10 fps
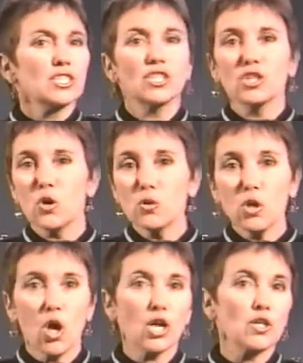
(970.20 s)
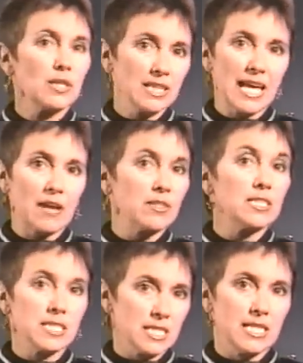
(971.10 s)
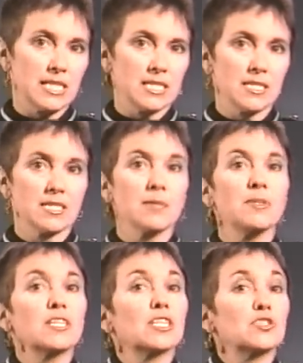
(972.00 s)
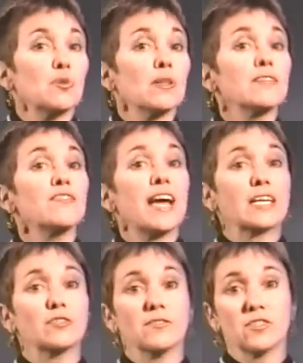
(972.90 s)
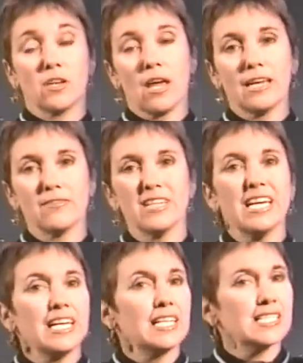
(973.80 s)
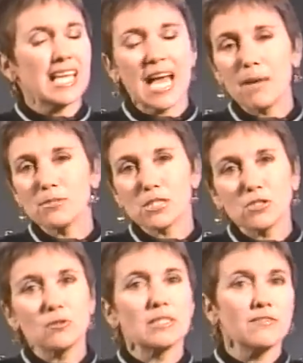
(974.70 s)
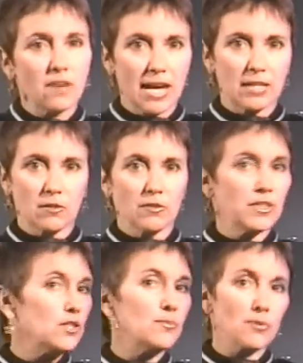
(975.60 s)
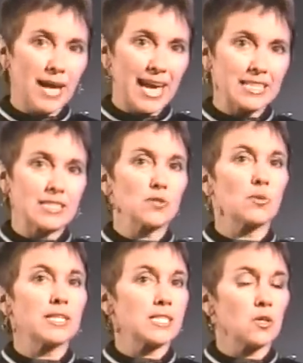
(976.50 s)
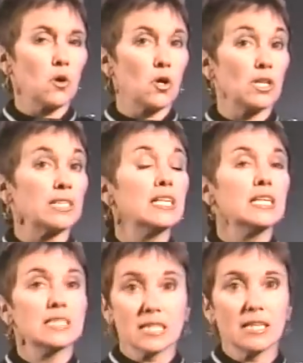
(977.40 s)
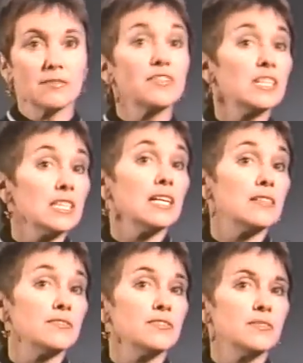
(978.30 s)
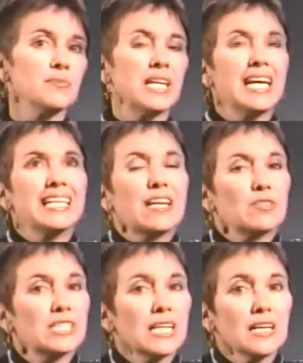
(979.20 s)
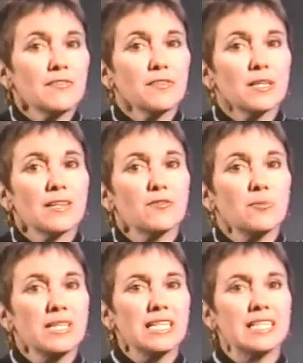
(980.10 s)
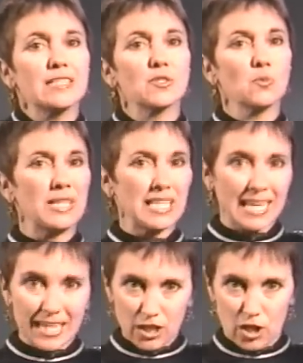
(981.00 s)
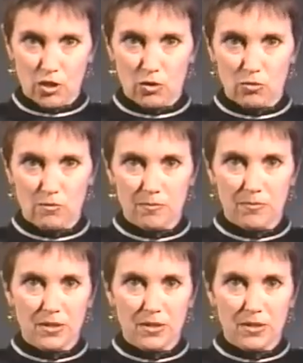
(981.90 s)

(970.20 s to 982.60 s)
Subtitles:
To no longer allow the disease to be the controlling factor of your life, it is absolutely vital that you practice what is called tough love. Now, tough love means we let go.